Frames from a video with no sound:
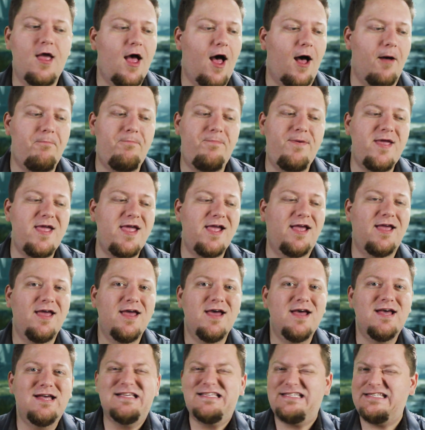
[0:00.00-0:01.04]
a big
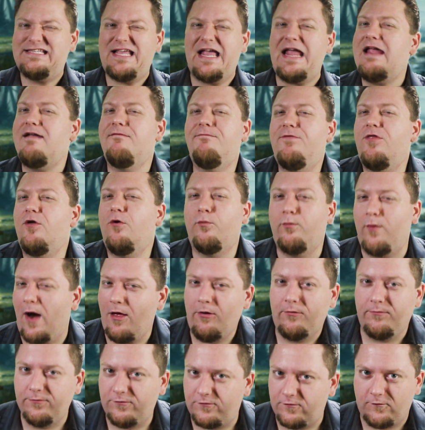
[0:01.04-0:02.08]
save the
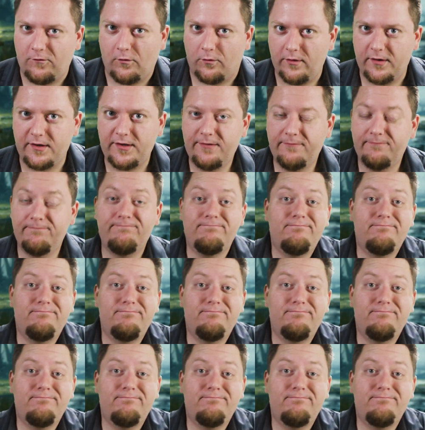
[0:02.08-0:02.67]
realm story.